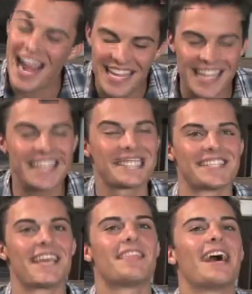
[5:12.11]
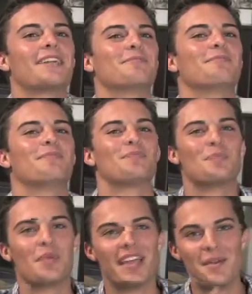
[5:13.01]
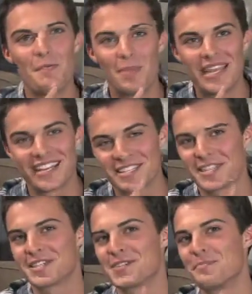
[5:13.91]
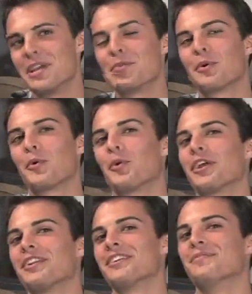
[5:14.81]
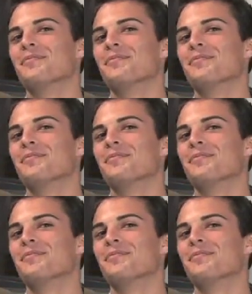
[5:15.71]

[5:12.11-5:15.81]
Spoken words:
I can't say that because this is being recorded.